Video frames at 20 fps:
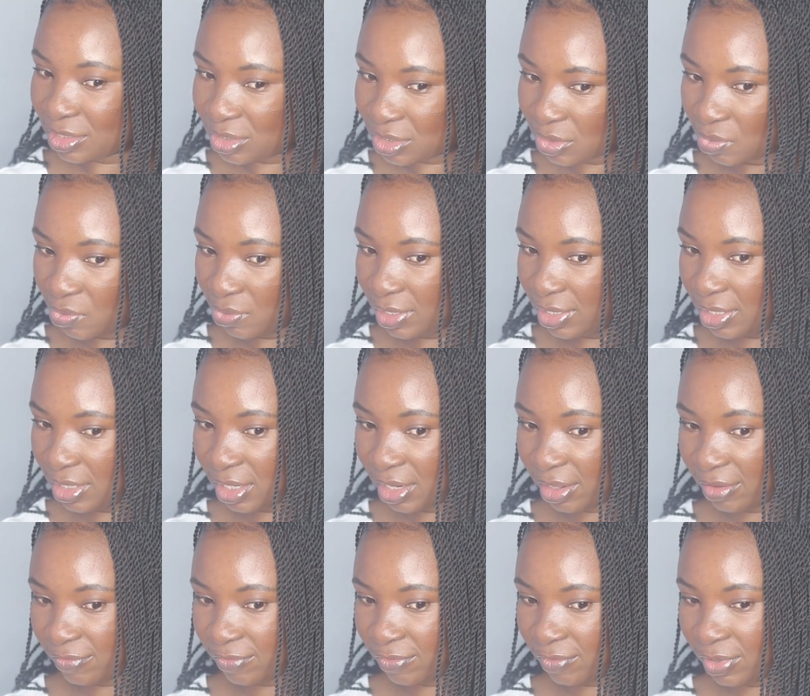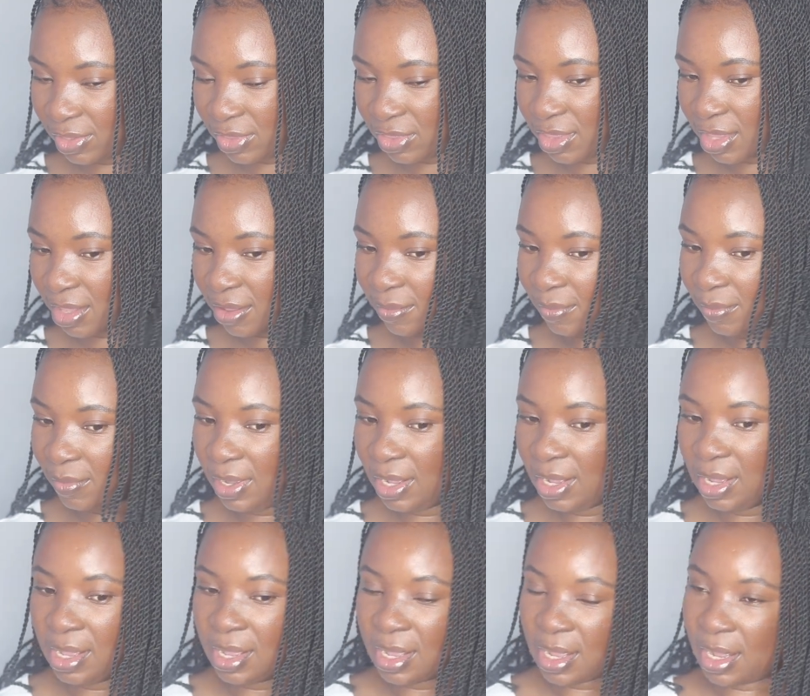so in love with them.
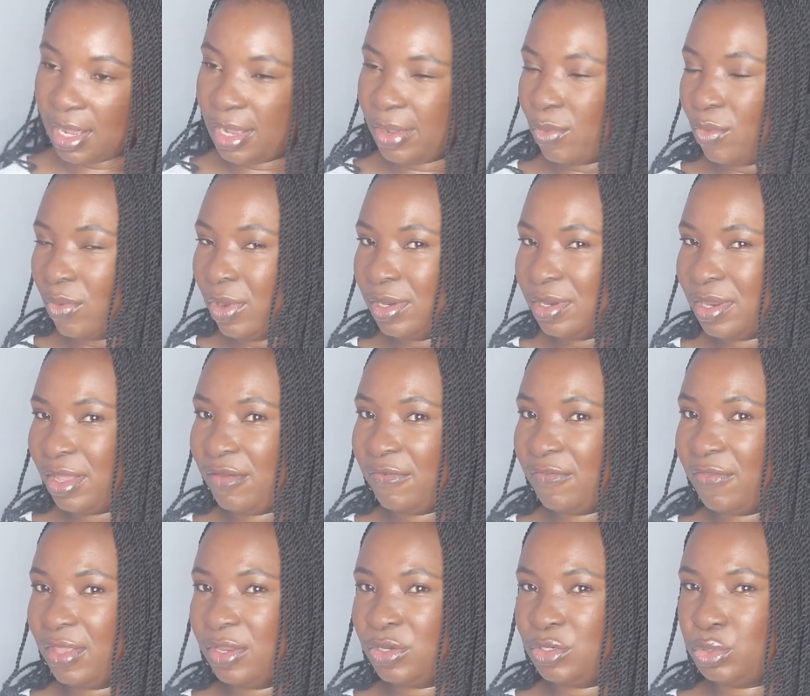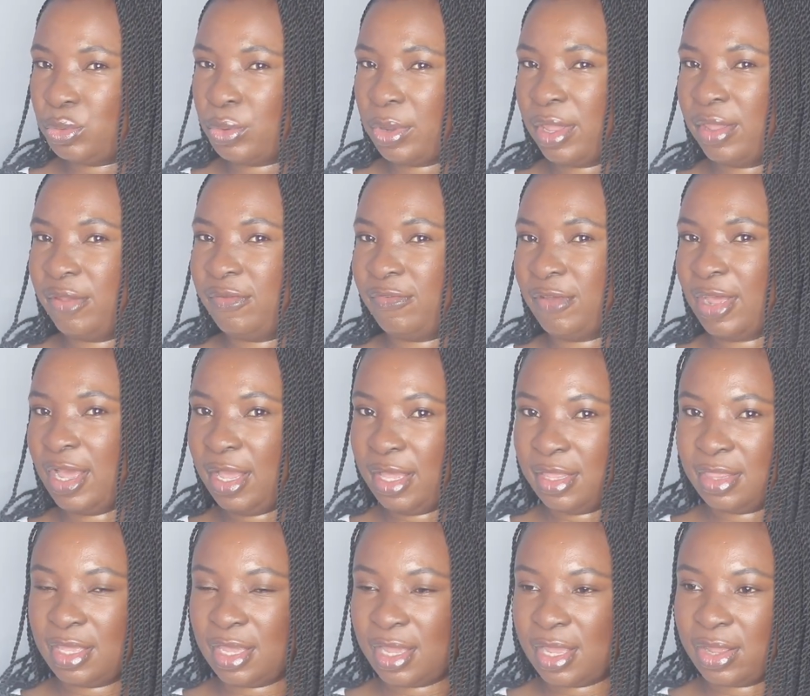I wonder if they do have
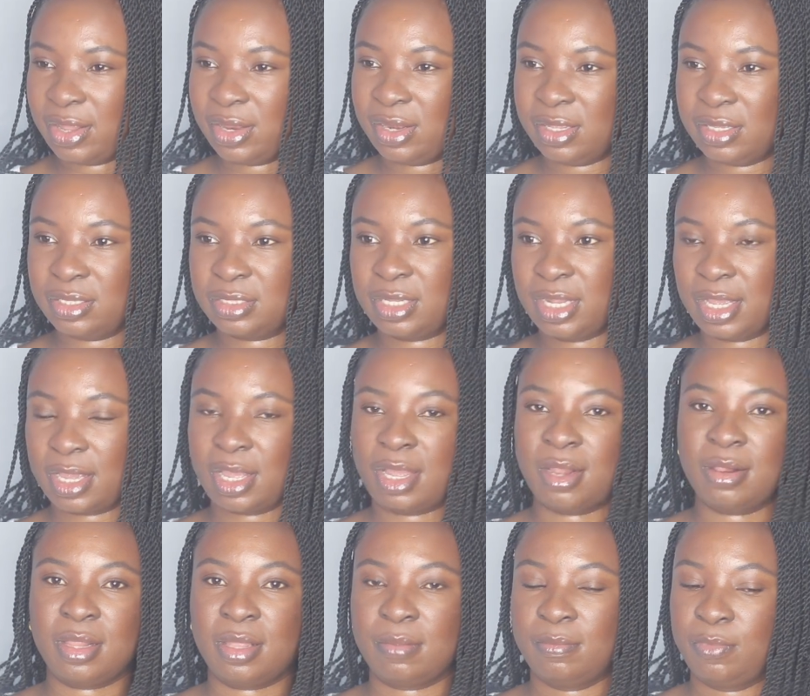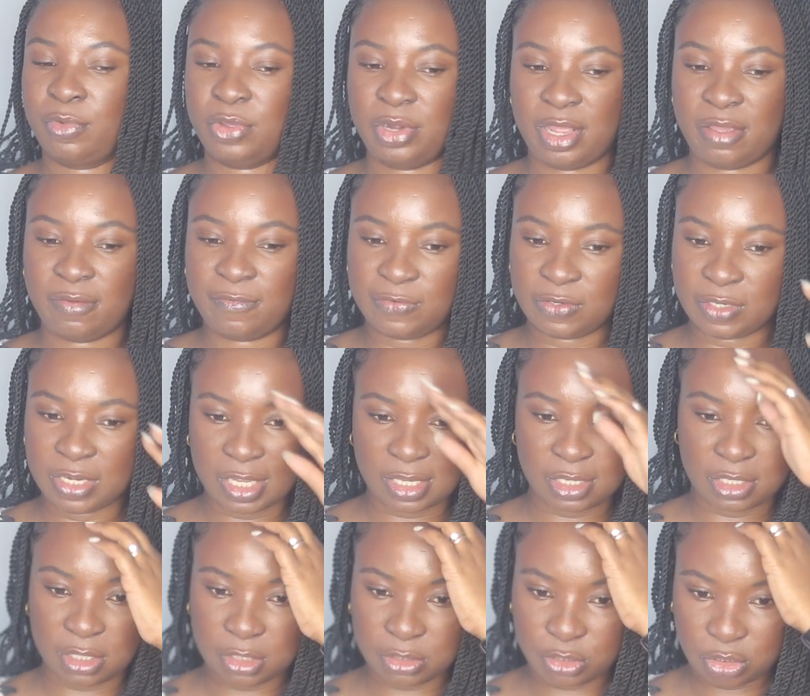other colors. Like, I'm gonna have to
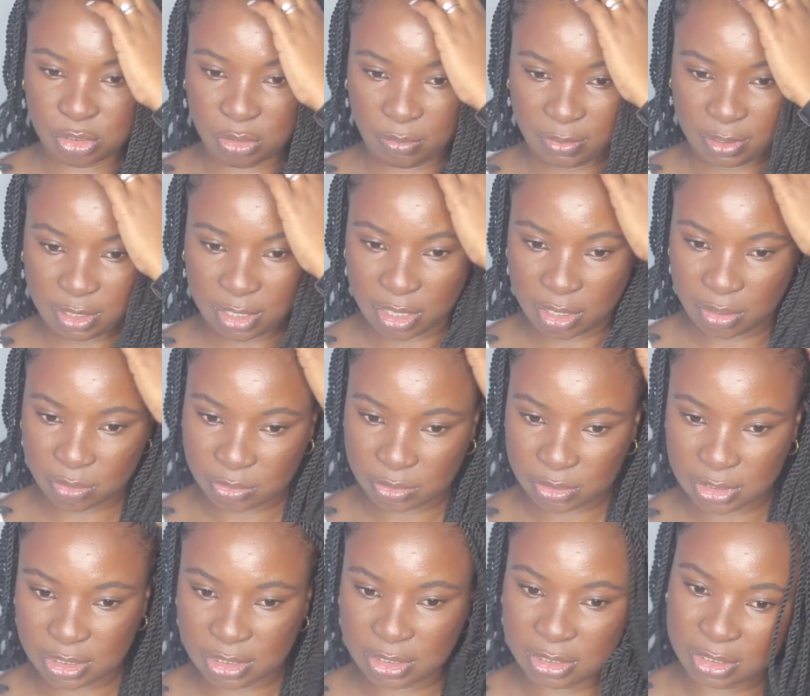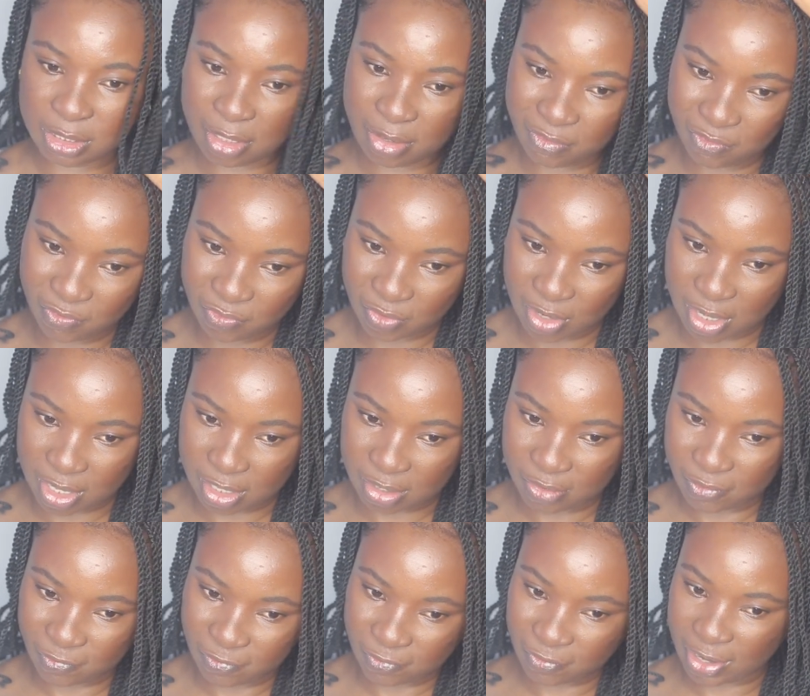like shop around and see if I
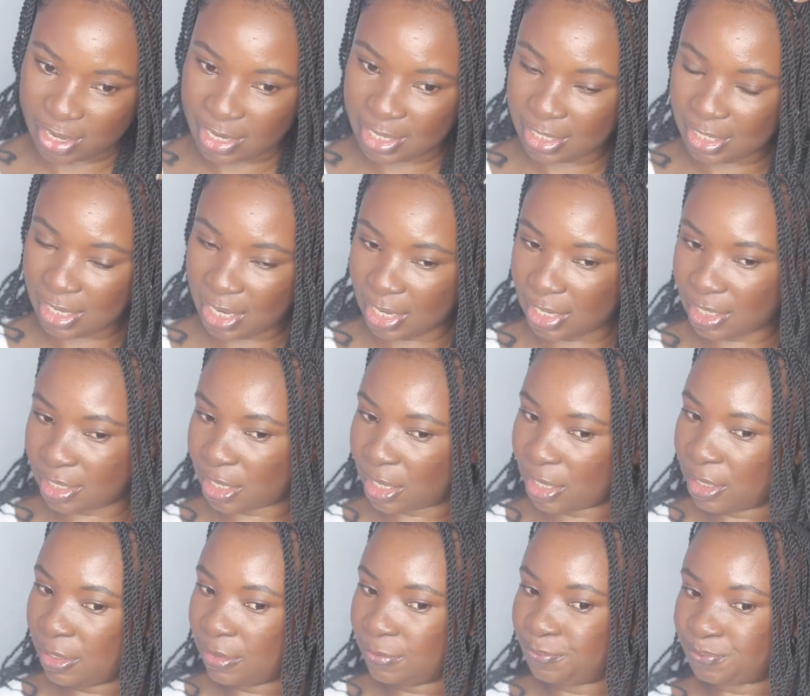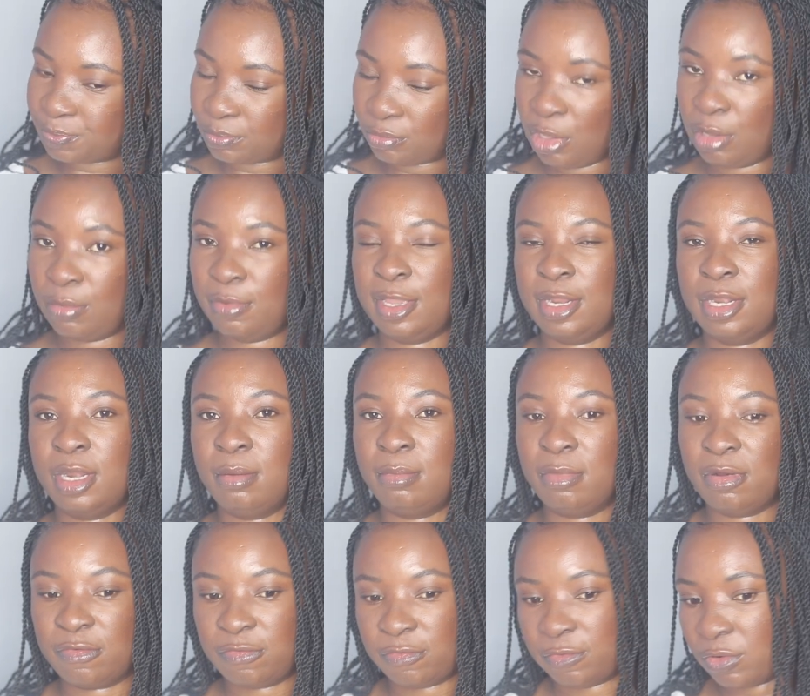can find like maybe a
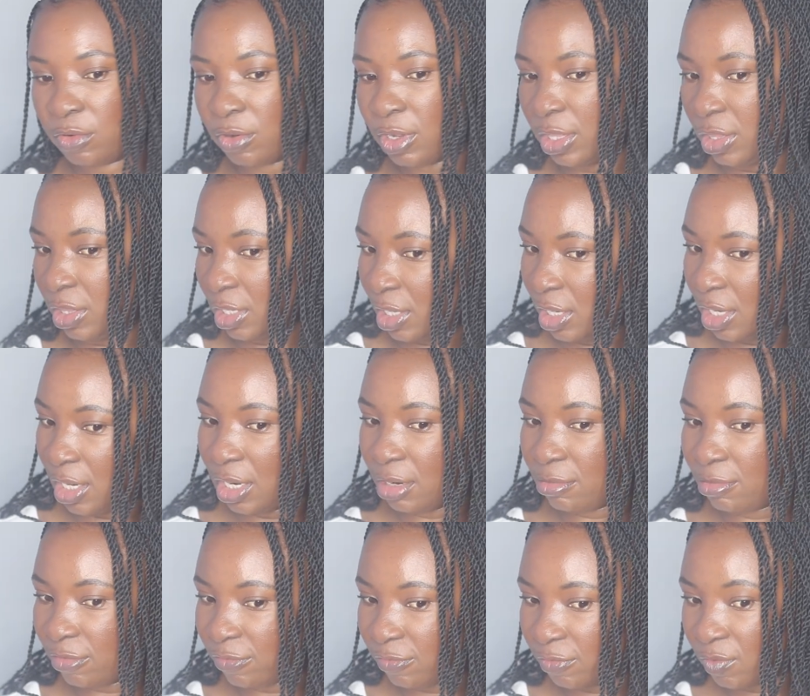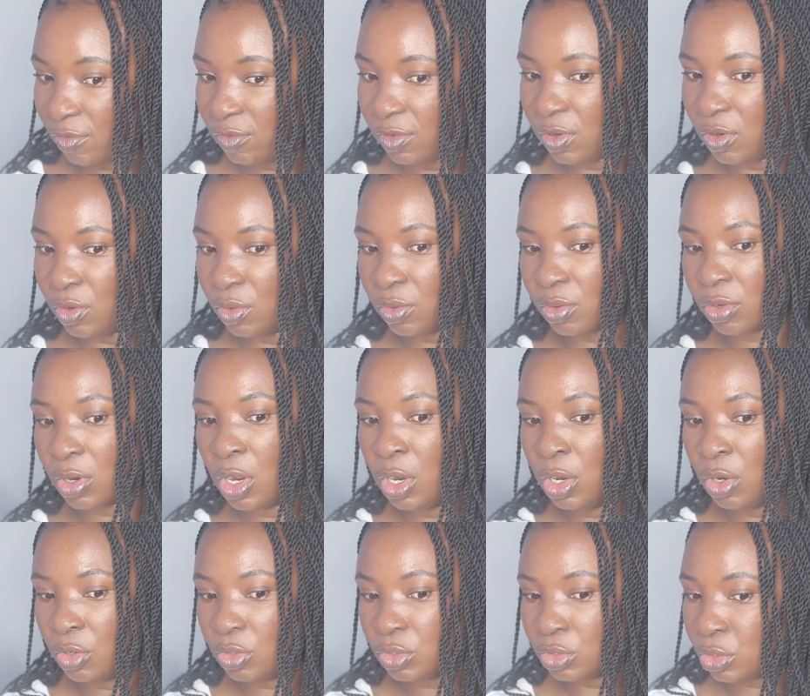number four. I think a number four would look
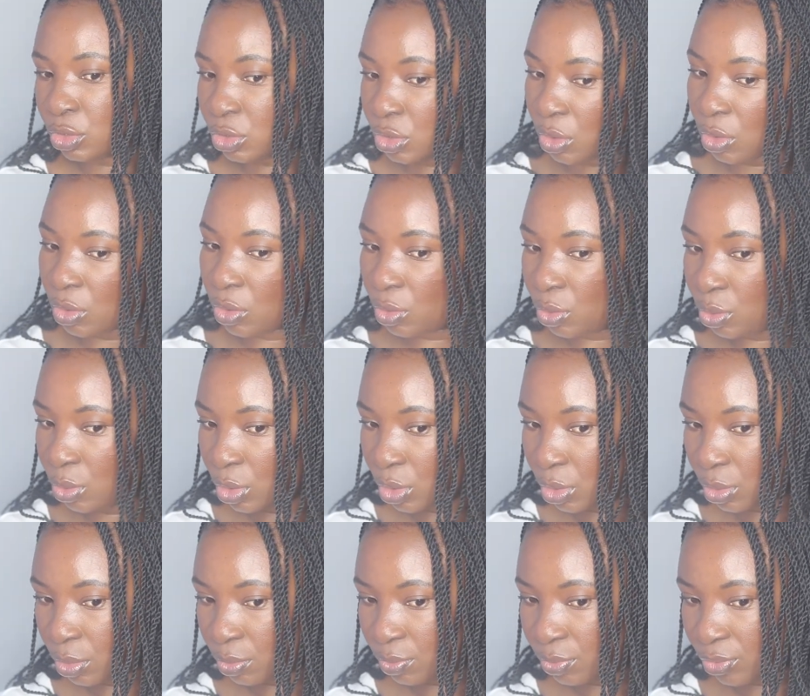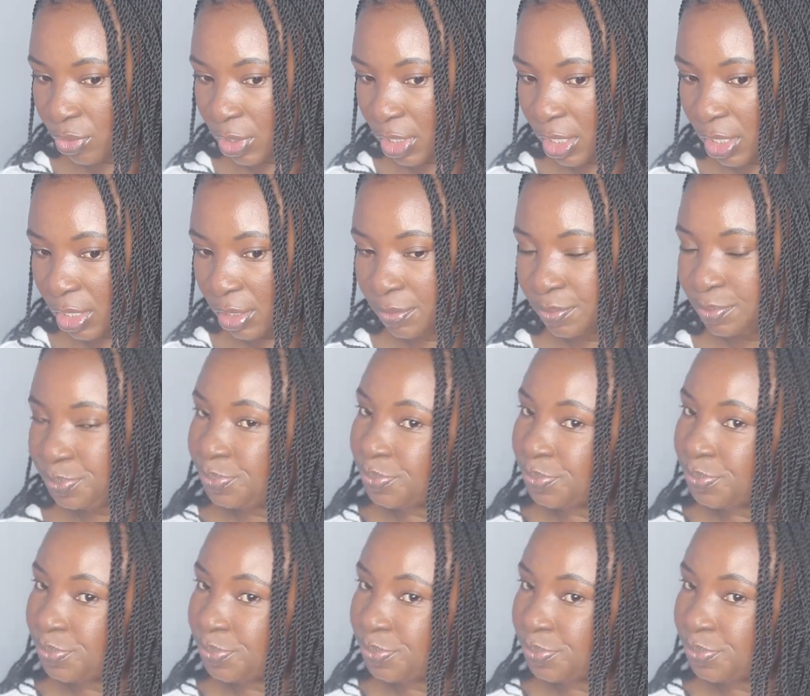so pretty,